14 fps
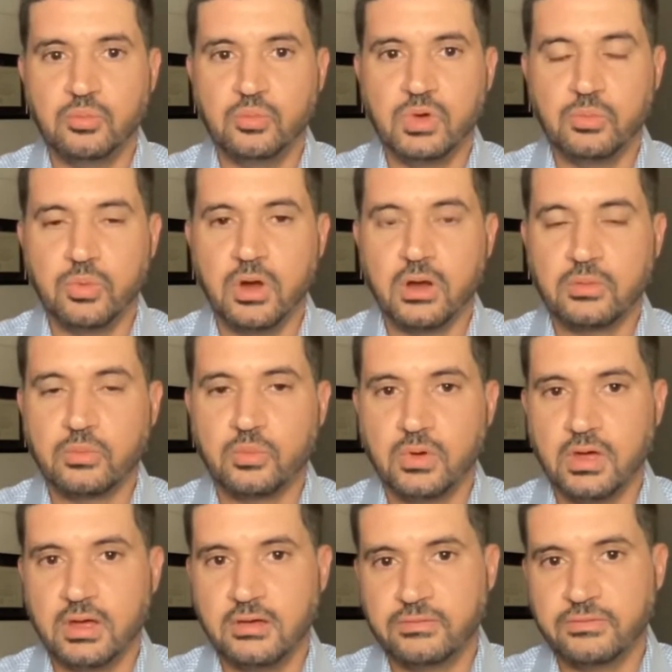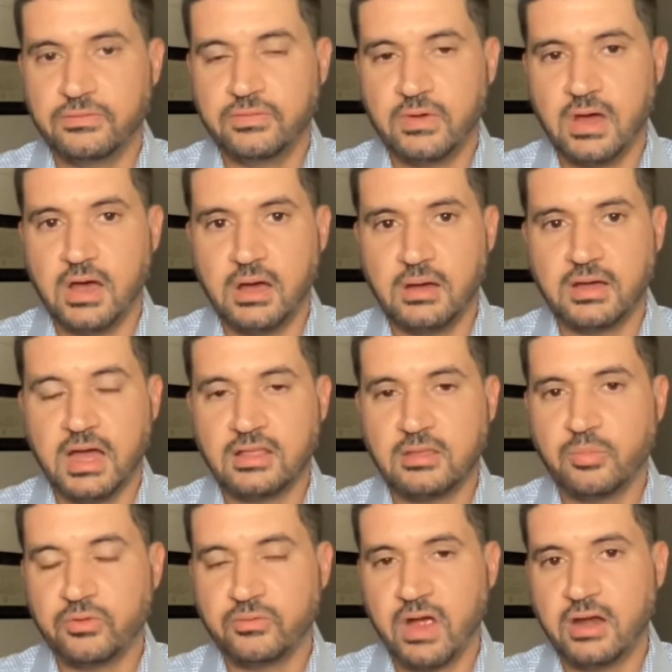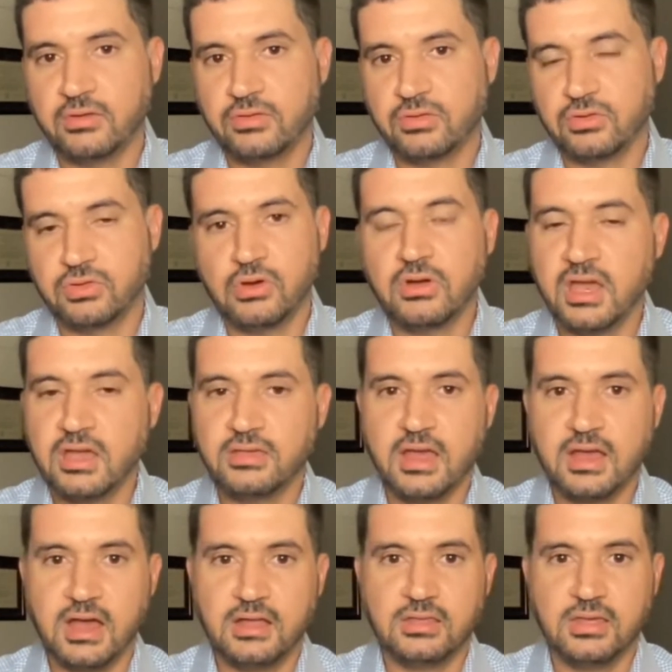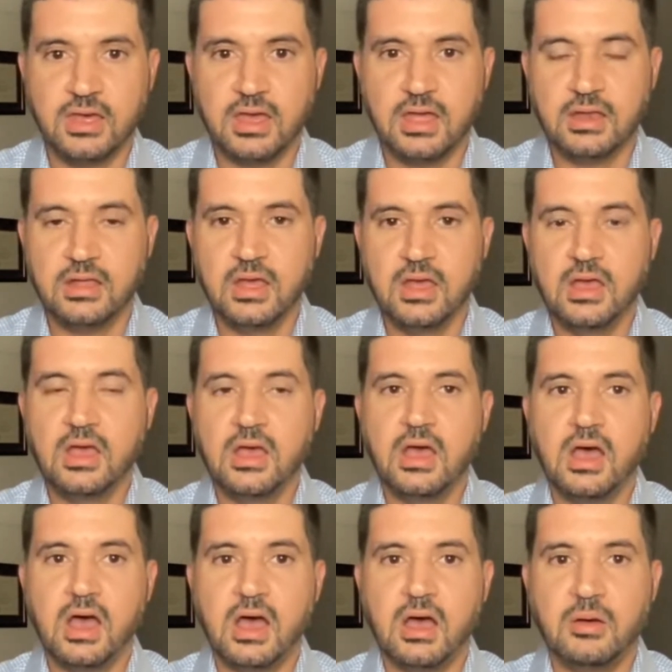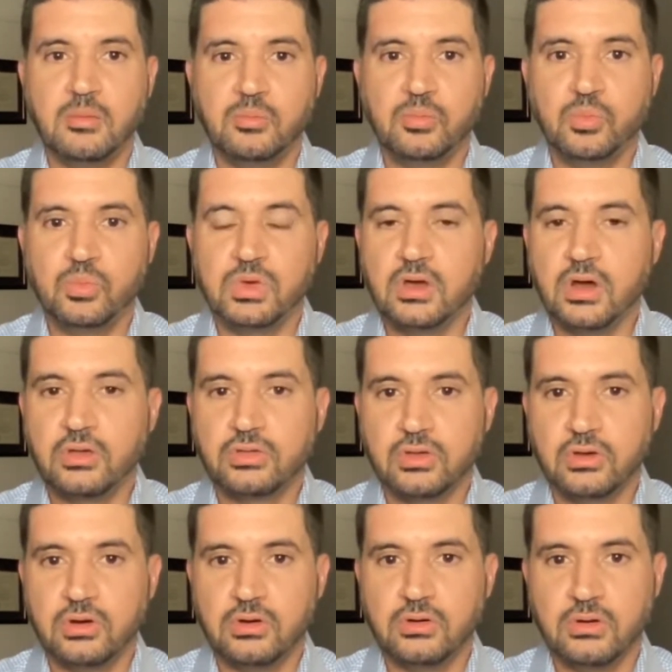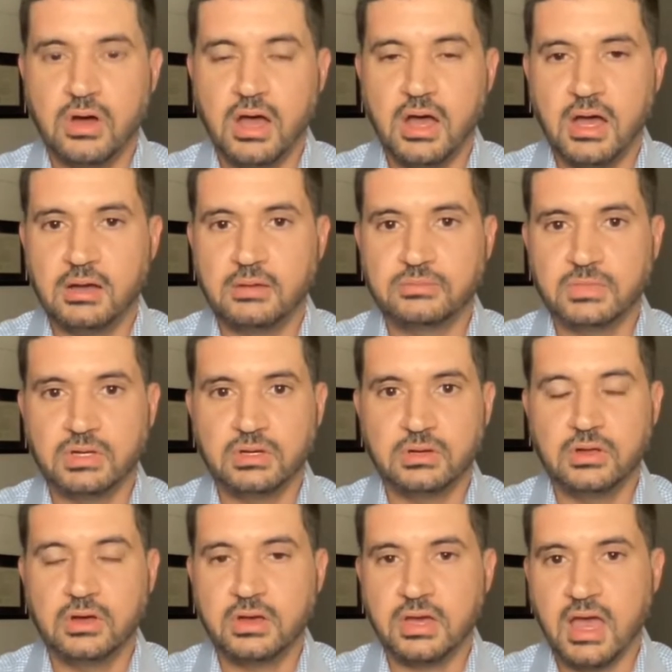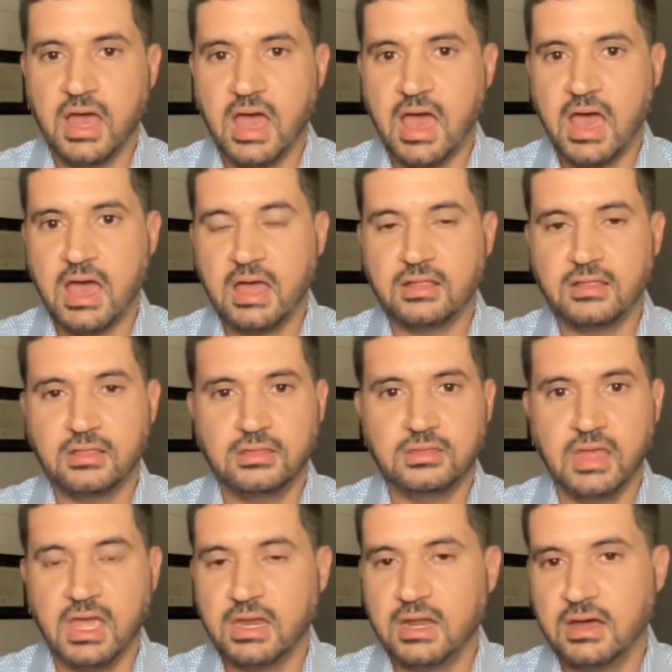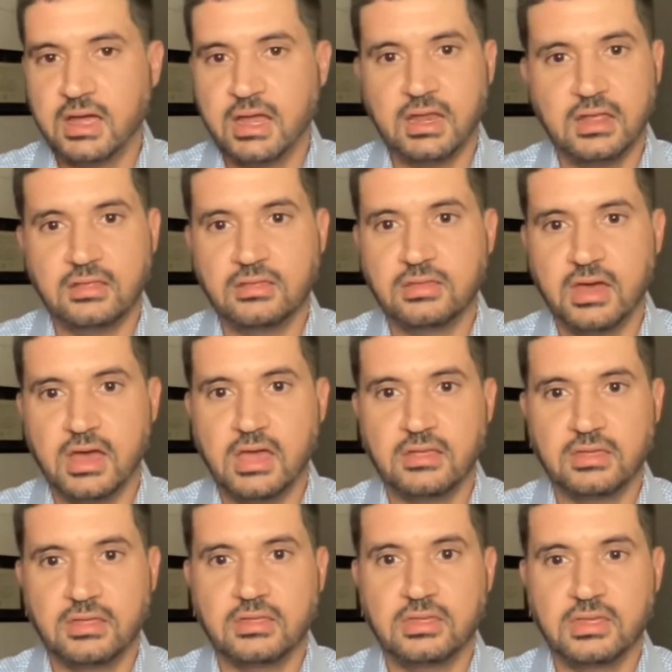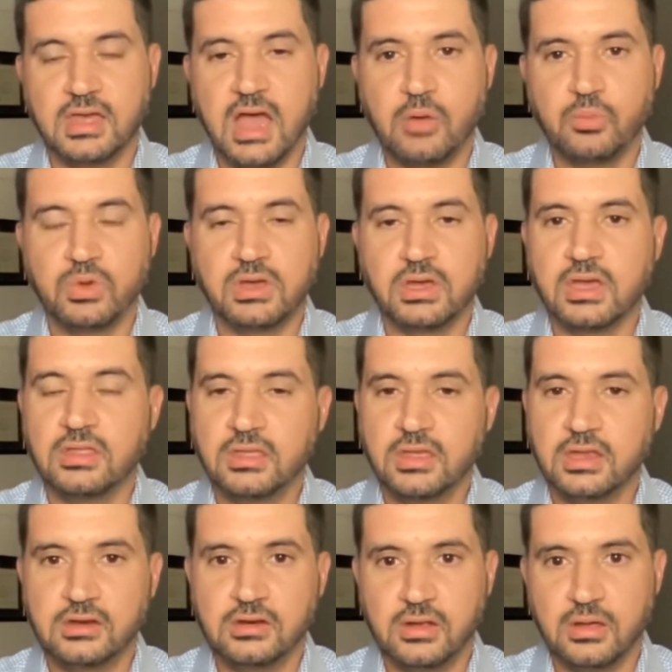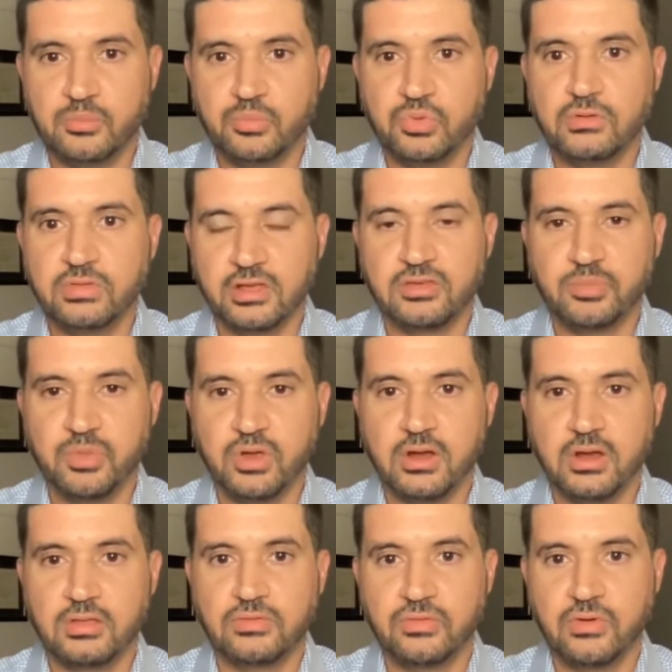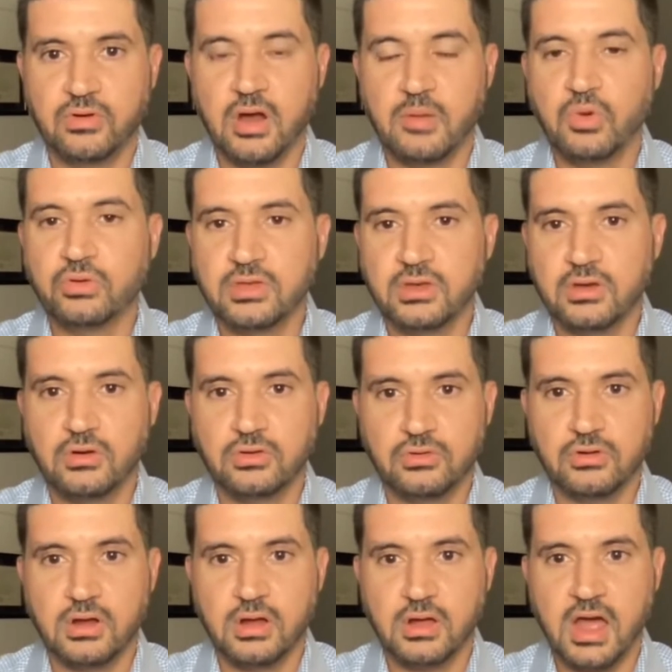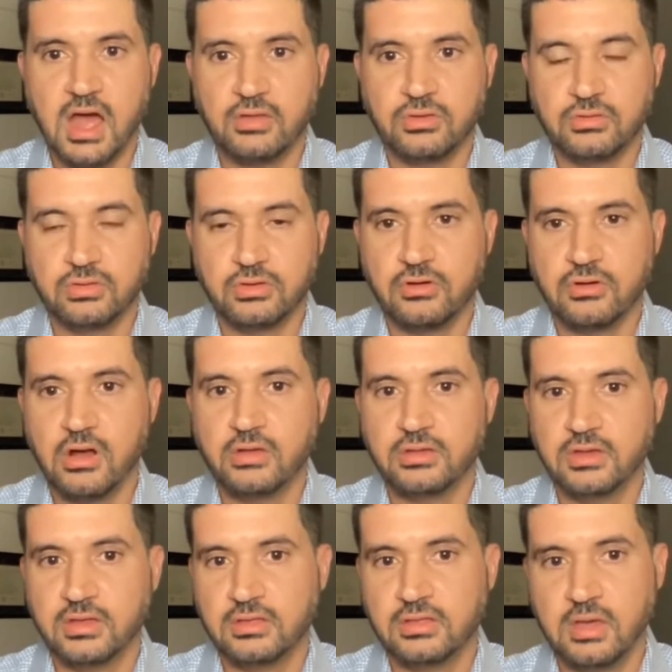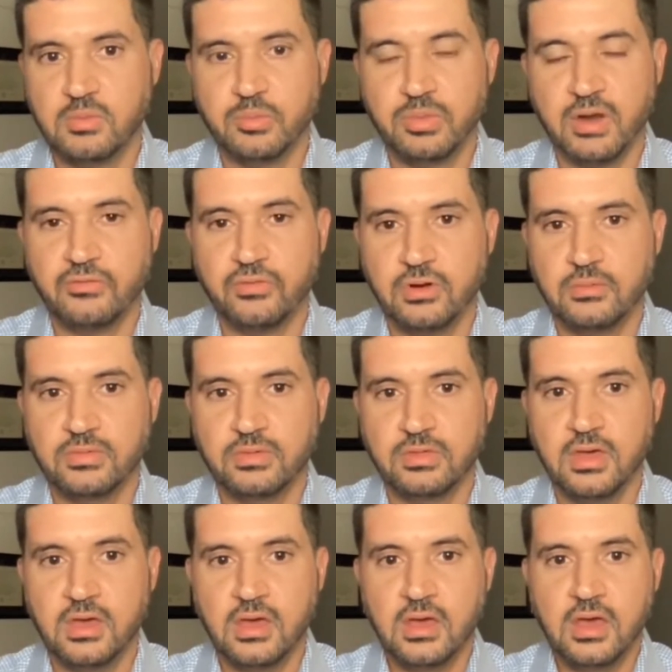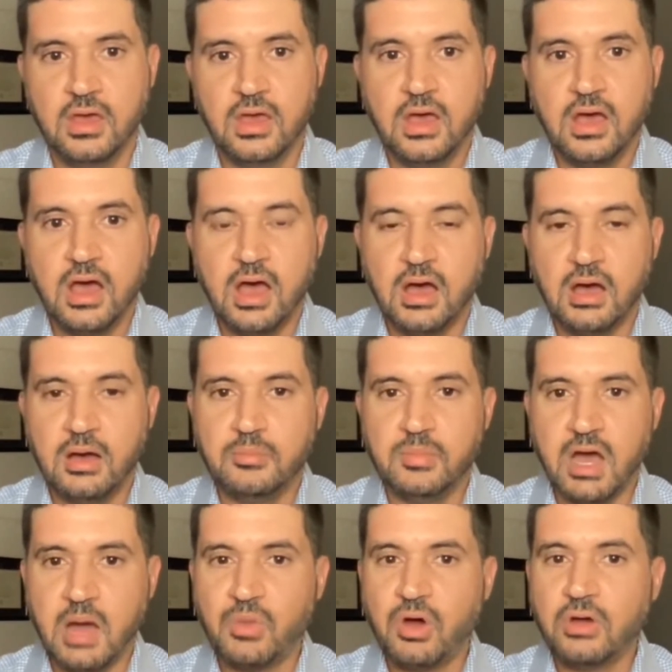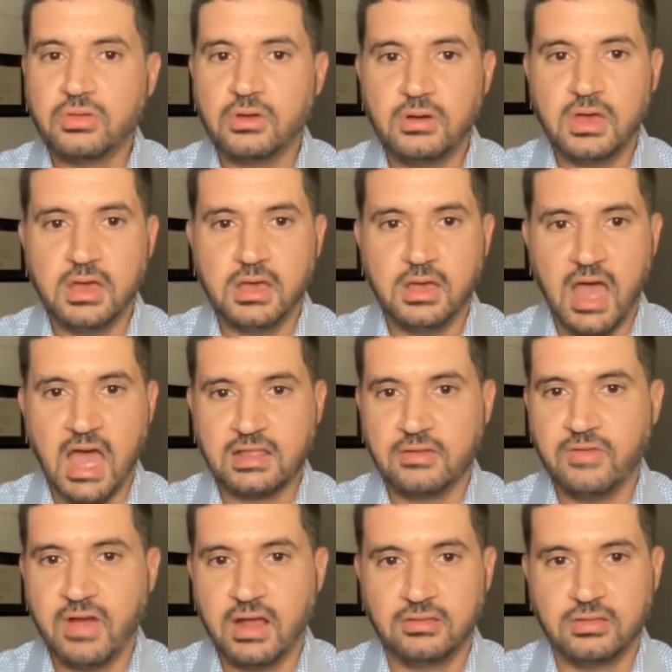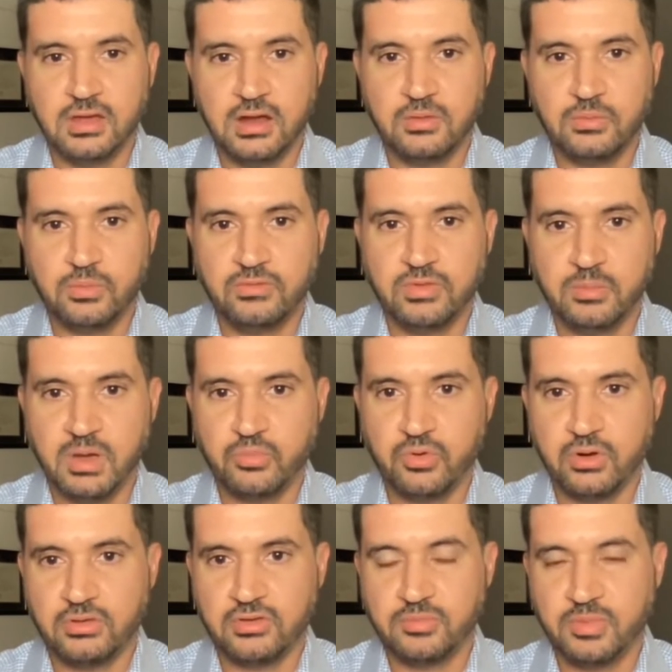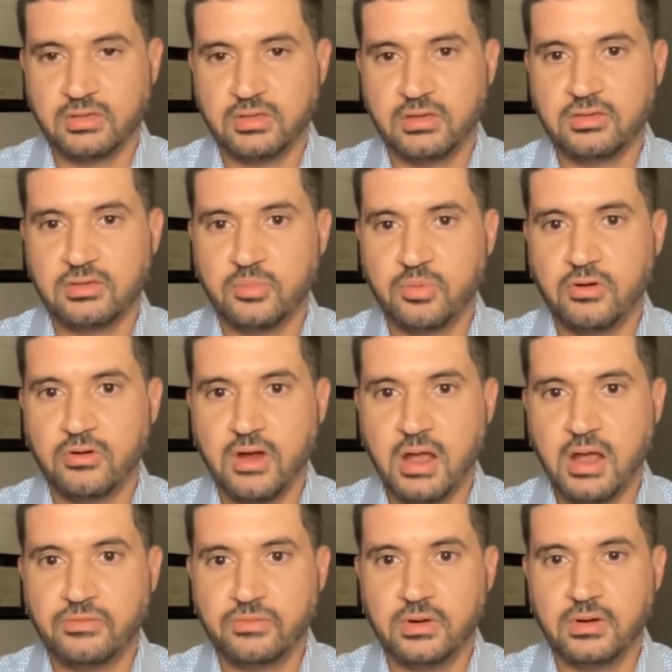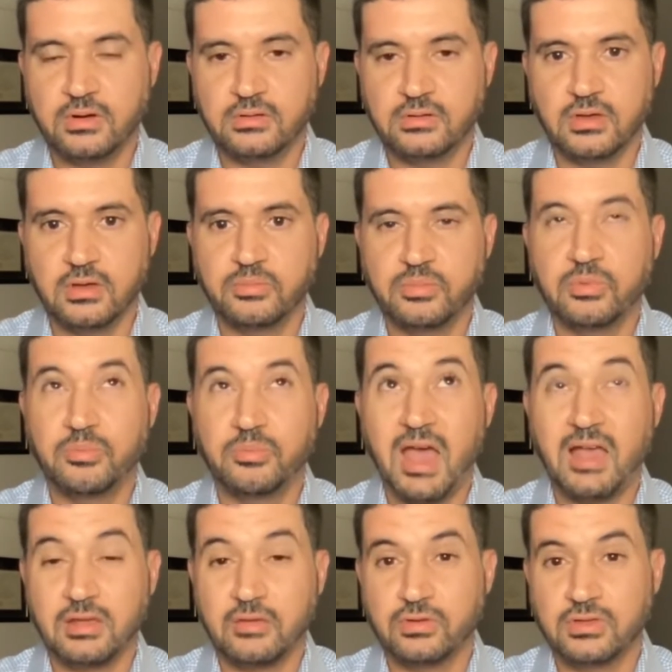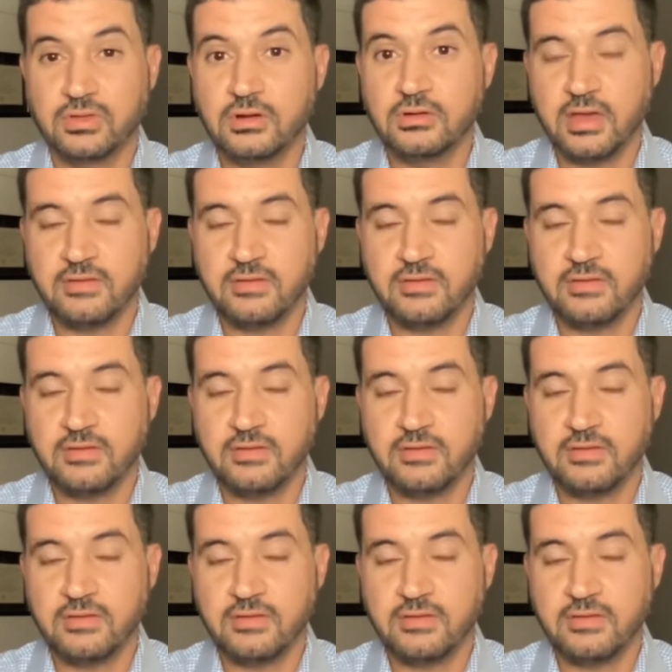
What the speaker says: We work with content providers to showcase that content. We also look at data and insights and see how we can continue to improve the experience for our multicultural households across the entertainment platforms. I'm also an active volunteer with the Big Brothers Big Sister program for the past several years.